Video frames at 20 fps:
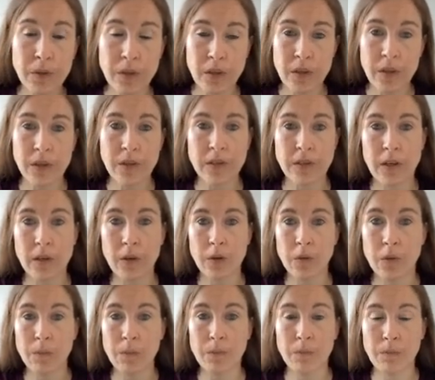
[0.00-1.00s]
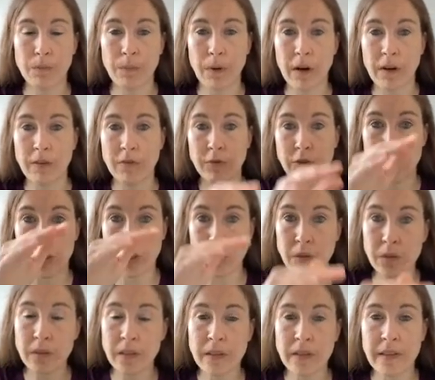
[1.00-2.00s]
So by
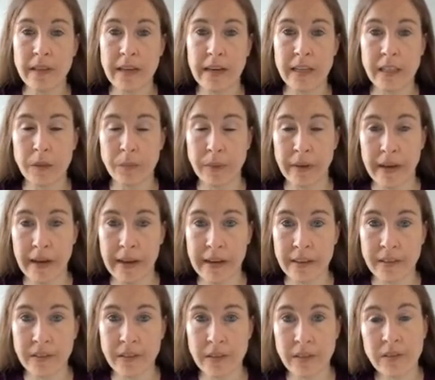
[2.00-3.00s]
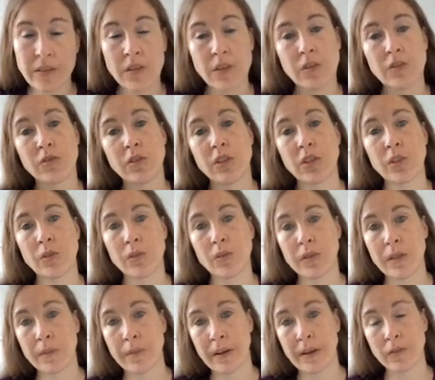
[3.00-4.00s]
reducing the HPA-axis, you reduce the
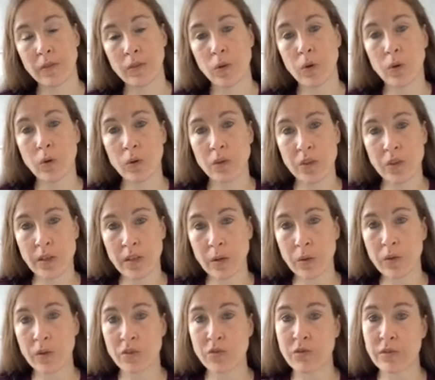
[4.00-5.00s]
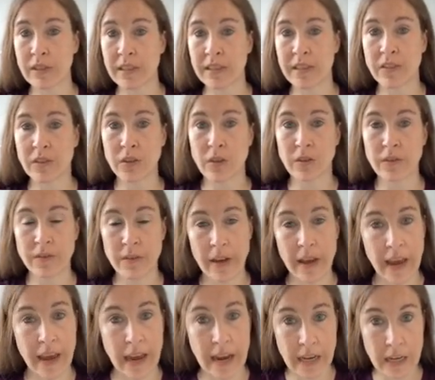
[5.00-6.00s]
amount of cortisol that's released off
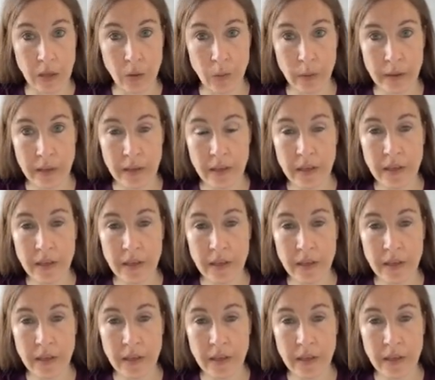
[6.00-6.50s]
anyway.